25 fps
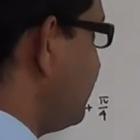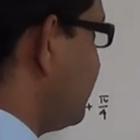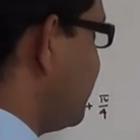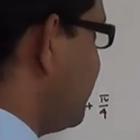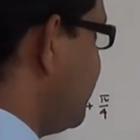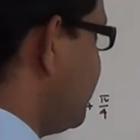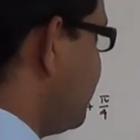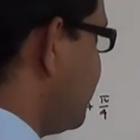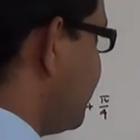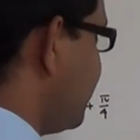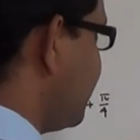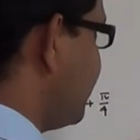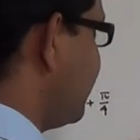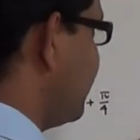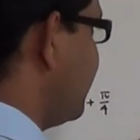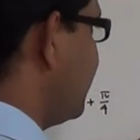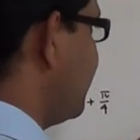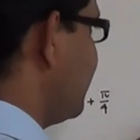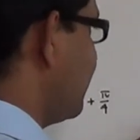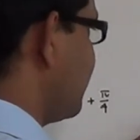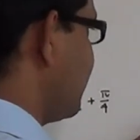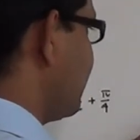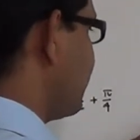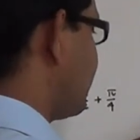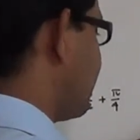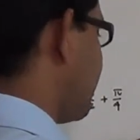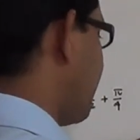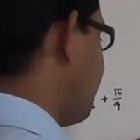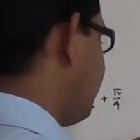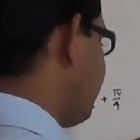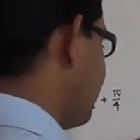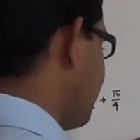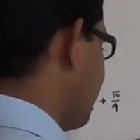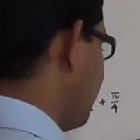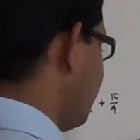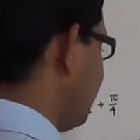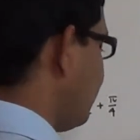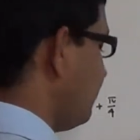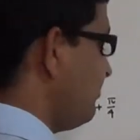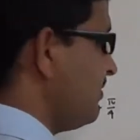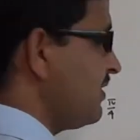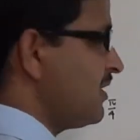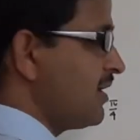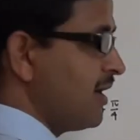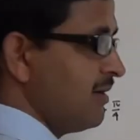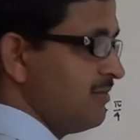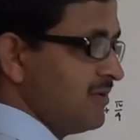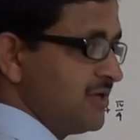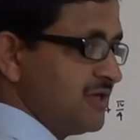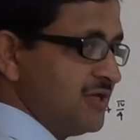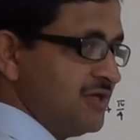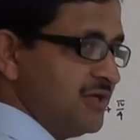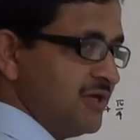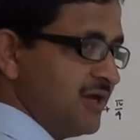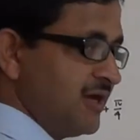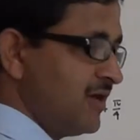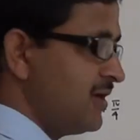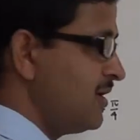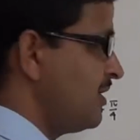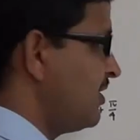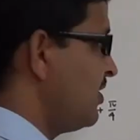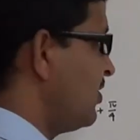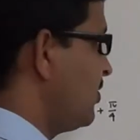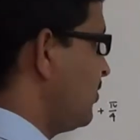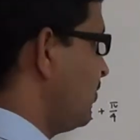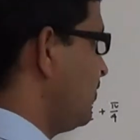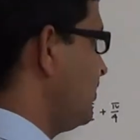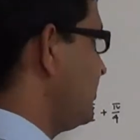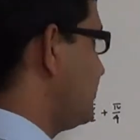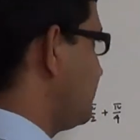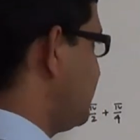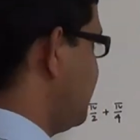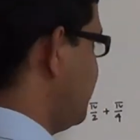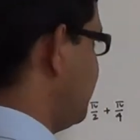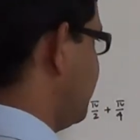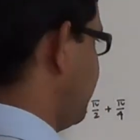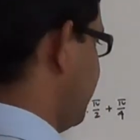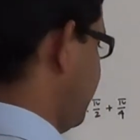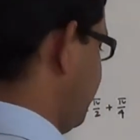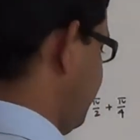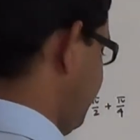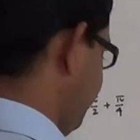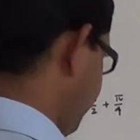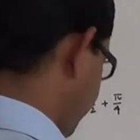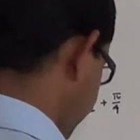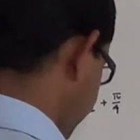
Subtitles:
2 theta, so same thing will be coming here with theta.